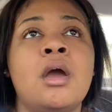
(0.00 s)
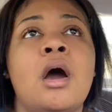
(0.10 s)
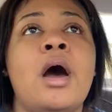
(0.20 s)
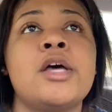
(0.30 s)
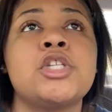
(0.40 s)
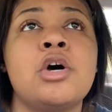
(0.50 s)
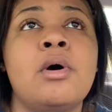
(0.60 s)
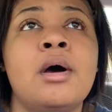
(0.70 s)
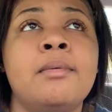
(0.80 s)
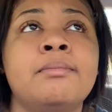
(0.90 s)
also
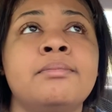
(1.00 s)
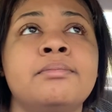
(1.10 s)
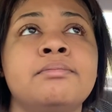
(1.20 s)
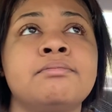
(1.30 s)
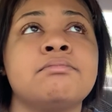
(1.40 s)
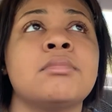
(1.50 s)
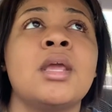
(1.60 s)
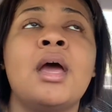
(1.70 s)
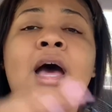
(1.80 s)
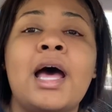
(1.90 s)

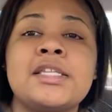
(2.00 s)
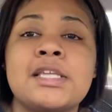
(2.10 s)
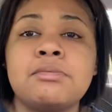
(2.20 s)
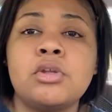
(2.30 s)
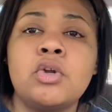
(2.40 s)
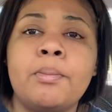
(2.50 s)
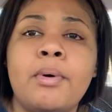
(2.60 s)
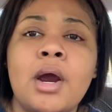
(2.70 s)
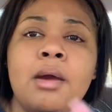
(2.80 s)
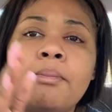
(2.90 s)
I skipped a little
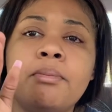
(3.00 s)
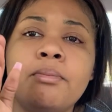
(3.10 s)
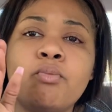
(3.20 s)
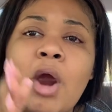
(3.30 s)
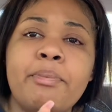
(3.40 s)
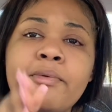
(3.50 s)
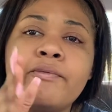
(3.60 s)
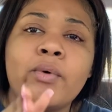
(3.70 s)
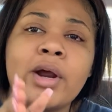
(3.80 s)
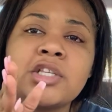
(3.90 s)
part. Right
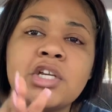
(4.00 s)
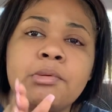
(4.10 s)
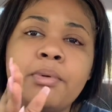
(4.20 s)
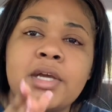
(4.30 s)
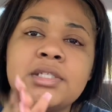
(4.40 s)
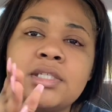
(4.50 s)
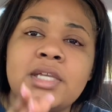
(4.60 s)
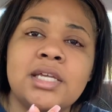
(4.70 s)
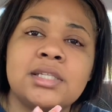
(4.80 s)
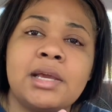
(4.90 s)
before I took a pregnancy
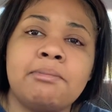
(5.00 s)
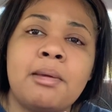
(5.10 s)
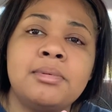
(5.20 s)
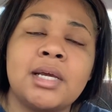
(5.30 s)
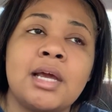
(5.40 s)
test, like maybe like